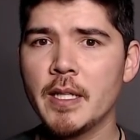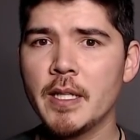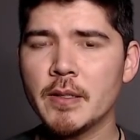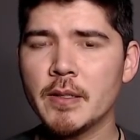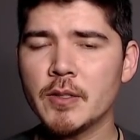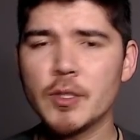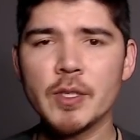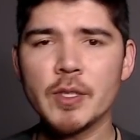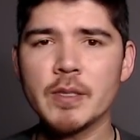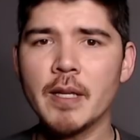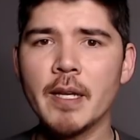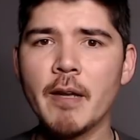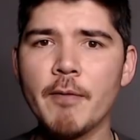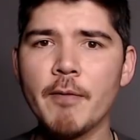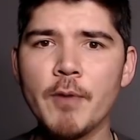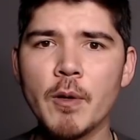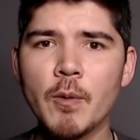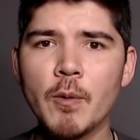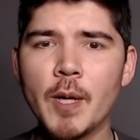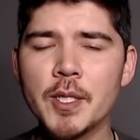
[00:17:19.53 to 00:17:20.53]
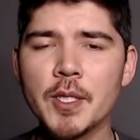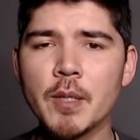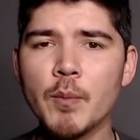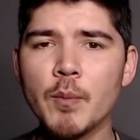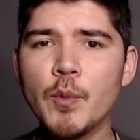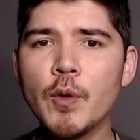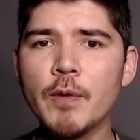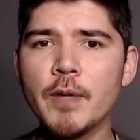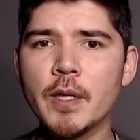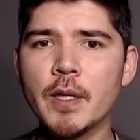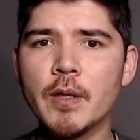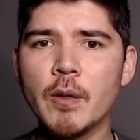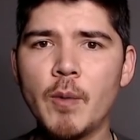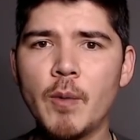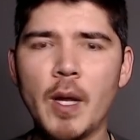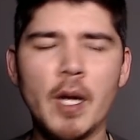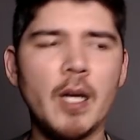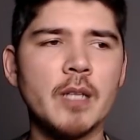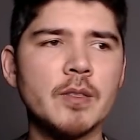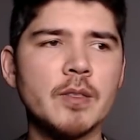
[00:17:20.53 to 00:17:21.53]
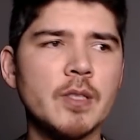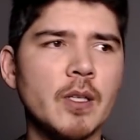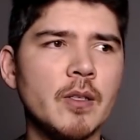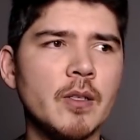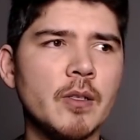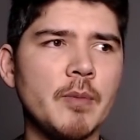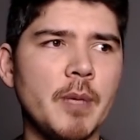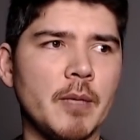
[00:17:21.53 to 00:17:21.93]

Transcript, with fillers: Just like if you're watching a movie, you don't want Han Solo to be,